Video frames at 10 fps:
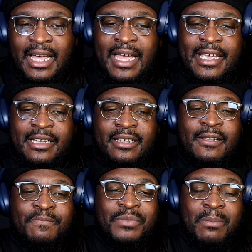like,
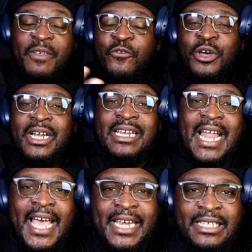before the
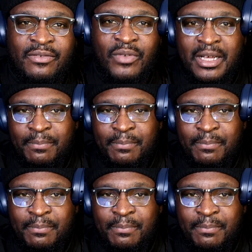line is even